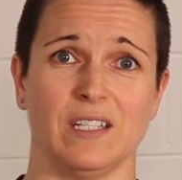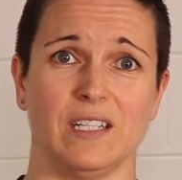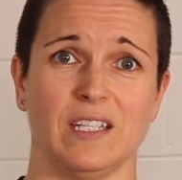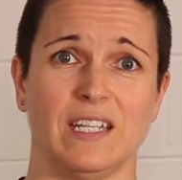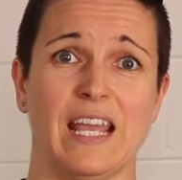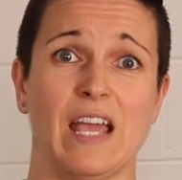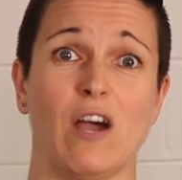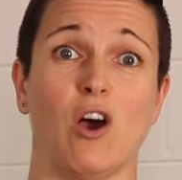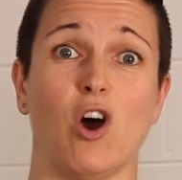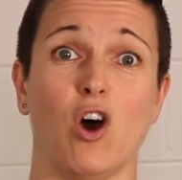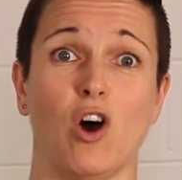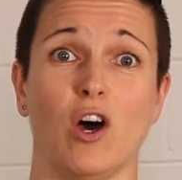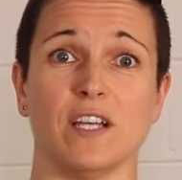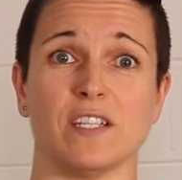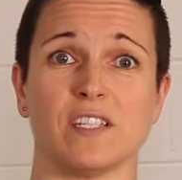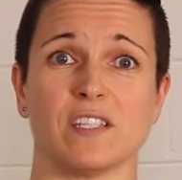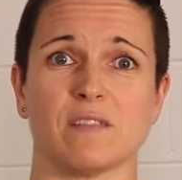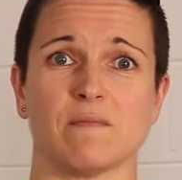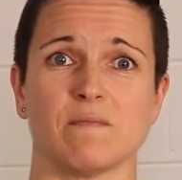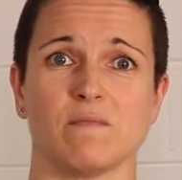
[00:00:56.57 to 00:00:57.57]
Now,
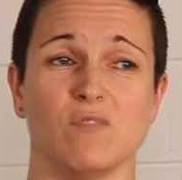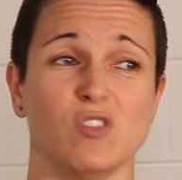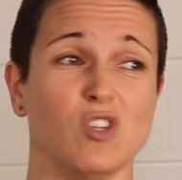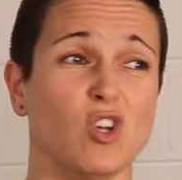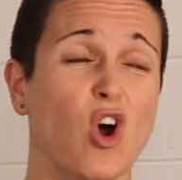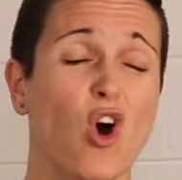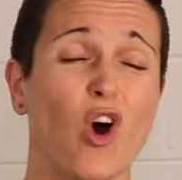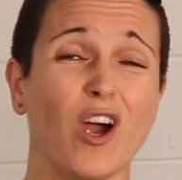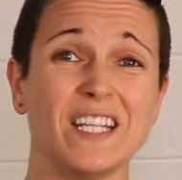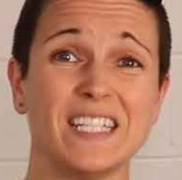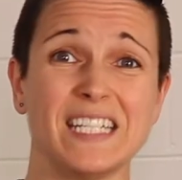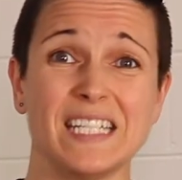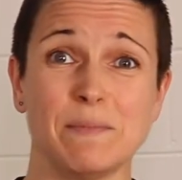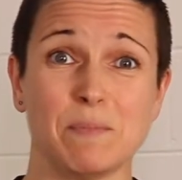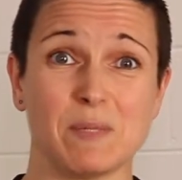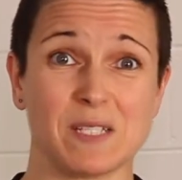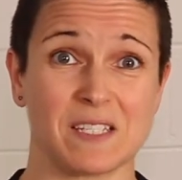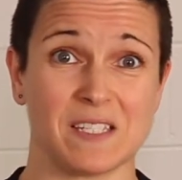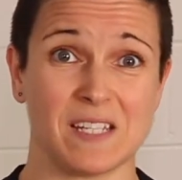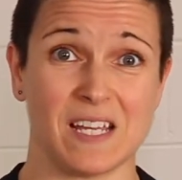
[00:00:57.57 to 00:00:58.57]
ice.
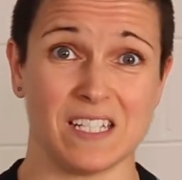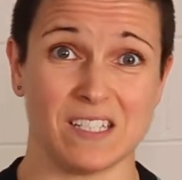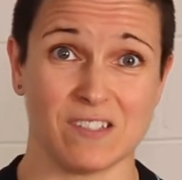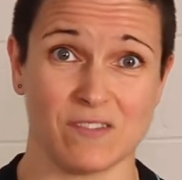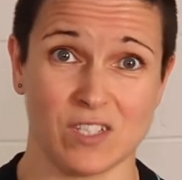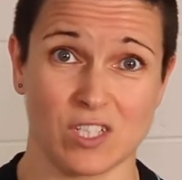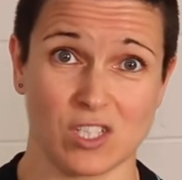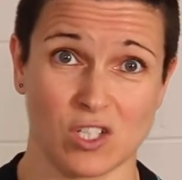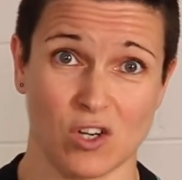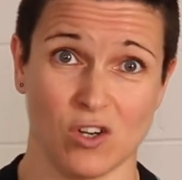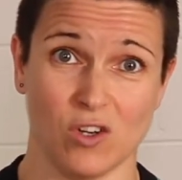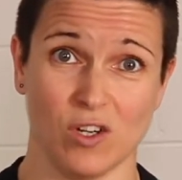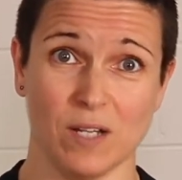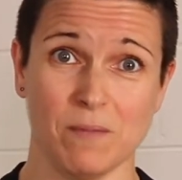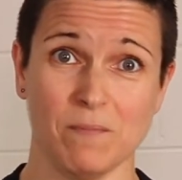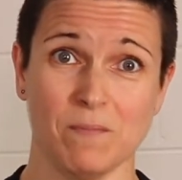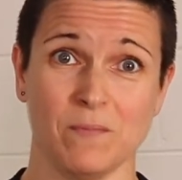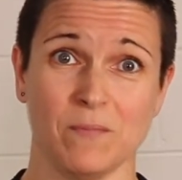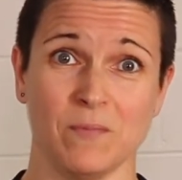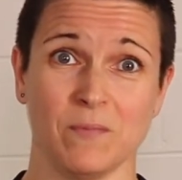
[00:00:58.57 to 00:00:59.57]
90% of the
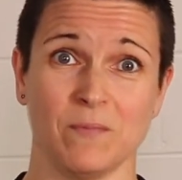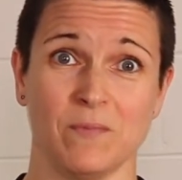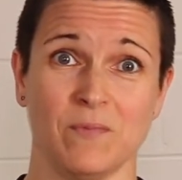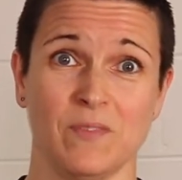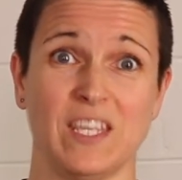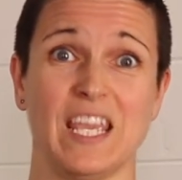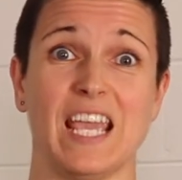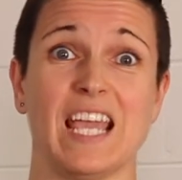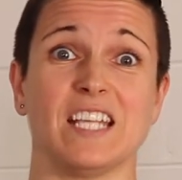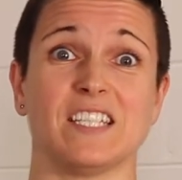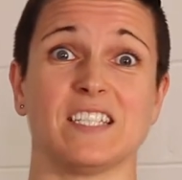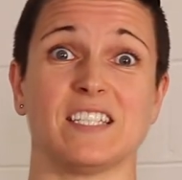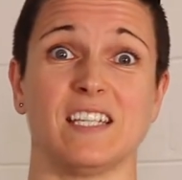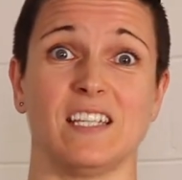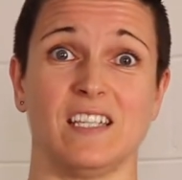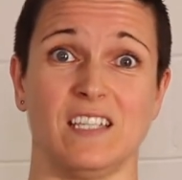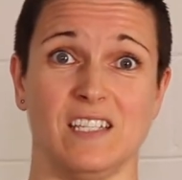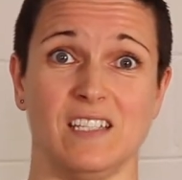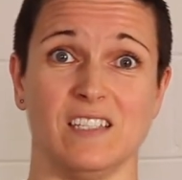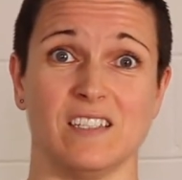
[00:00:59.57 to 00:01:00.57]
time, the answer
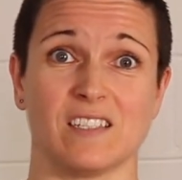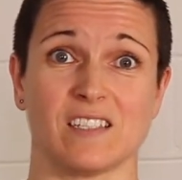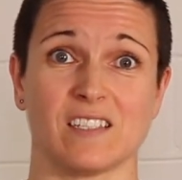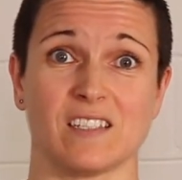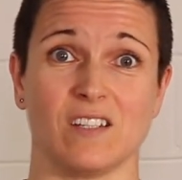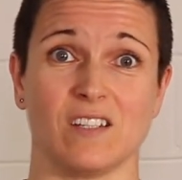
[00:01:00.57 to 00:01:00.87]
is